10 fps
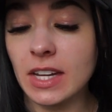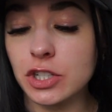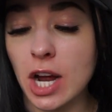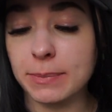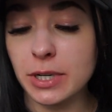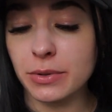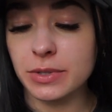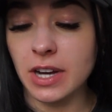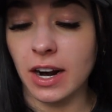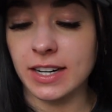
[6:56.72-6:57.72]
Top
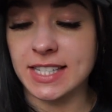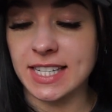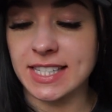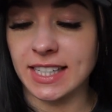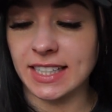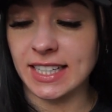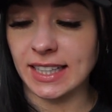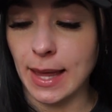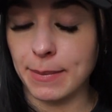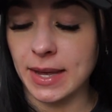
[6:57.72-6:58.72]
notes are Sicilian
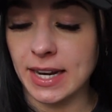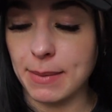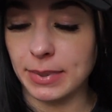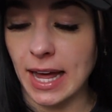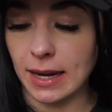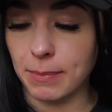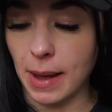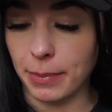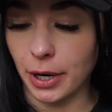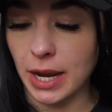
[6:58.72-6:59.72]
lemon, black
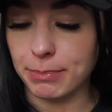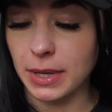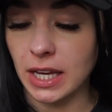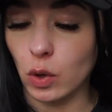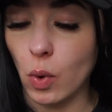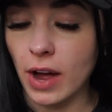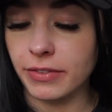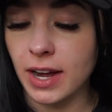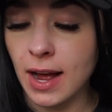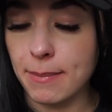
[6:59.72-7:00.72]
pepper, and pink
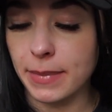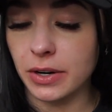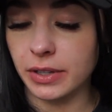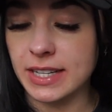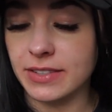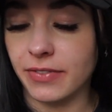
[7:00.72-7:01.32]
guava. Middle is